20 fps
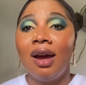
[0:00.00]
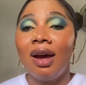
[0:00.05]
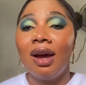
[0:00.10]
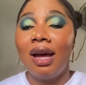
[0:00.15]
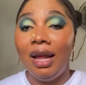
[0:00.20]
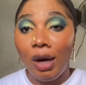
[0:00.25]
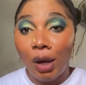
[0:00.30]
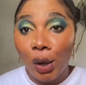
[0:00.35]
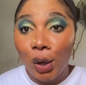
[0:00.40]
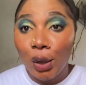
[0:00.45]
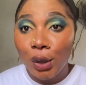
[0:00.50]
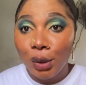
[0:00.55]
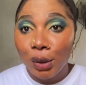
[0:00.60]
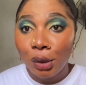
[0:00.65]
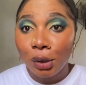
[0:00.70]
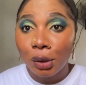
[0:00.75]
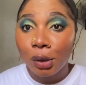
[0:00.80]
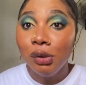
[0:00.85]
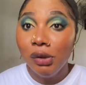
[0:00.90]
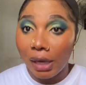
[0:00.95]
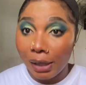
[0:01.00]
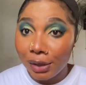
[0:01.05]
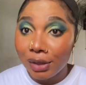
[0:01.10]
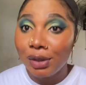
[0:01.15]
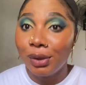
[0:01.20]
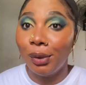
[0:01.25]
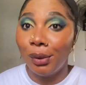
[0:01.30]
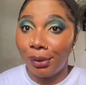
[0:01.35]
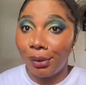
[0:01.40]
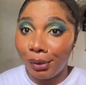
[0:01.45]
Hello, you are
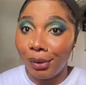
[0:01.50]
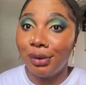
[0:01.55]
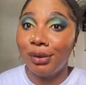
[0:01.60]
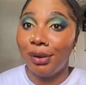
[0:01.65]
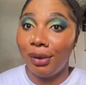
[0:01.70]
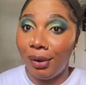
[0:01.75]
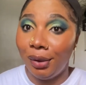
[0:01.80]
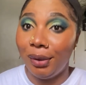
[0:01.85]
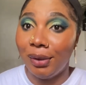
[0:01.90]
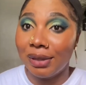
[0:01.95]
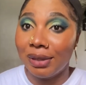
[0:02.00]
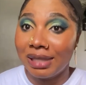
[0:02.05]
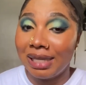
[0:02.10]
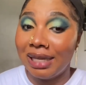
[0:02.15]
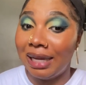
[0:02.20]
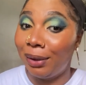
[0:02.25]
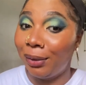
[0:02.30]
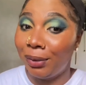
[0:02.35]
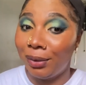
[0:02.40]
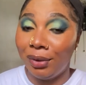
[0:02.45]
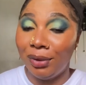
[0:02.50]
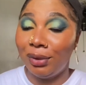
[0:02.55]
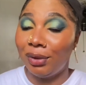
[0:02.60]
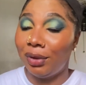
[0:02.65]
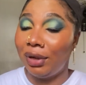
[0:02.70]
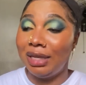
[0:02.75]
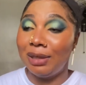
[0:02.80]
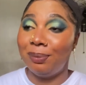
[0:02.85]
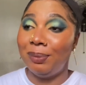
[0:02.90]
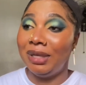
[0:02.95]
using coconut oil on your skin, and coconut
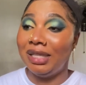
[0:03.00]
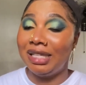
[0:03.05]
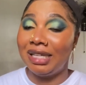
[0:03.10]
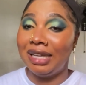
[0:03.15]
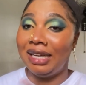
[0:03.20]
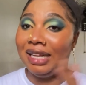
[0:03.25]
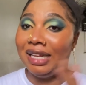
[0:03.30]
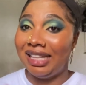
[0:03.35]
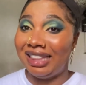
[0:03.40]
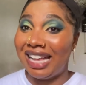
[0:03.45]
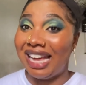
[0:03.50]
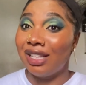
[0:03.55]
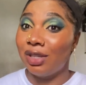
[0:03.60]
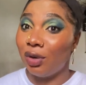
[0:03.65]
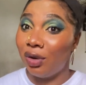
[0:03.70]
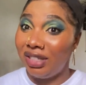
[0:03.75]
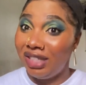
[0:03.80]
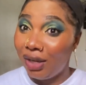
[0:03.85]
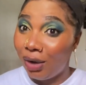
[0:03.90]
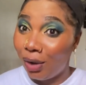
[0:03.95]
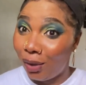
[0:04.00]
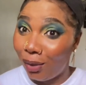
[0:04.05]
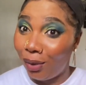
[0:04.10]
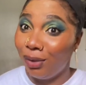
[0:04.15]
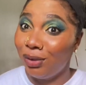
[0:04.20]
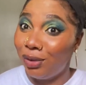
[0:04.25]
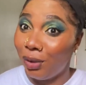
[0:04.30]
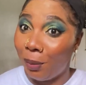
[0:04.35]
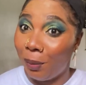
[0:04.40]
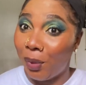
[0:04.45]
oil is basically, that's already
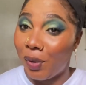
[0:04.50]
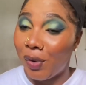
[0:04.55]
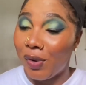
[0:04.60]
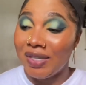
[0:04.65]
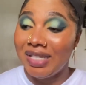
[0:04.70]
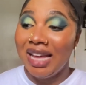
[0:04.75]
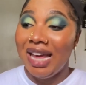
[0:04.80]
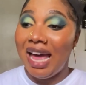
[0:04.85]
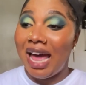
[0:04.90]
clogged your pores,